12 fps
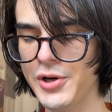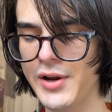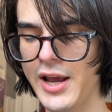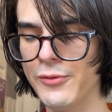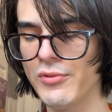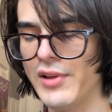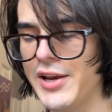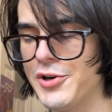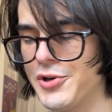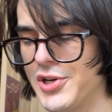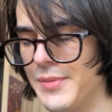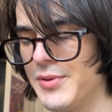and
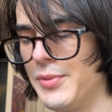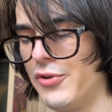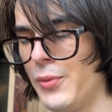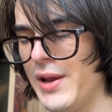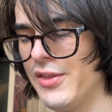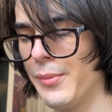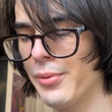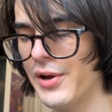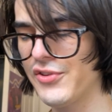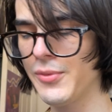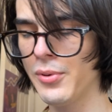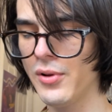relationships between the
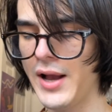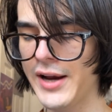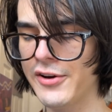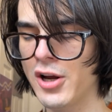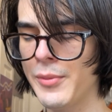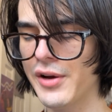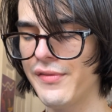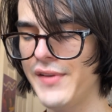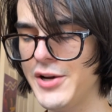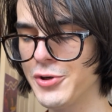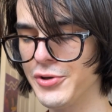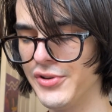principal economic
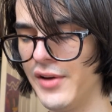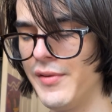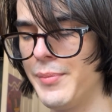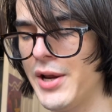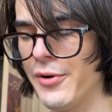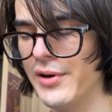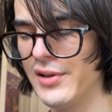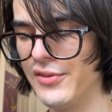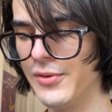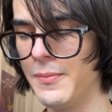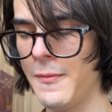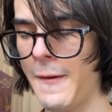features of imperialism.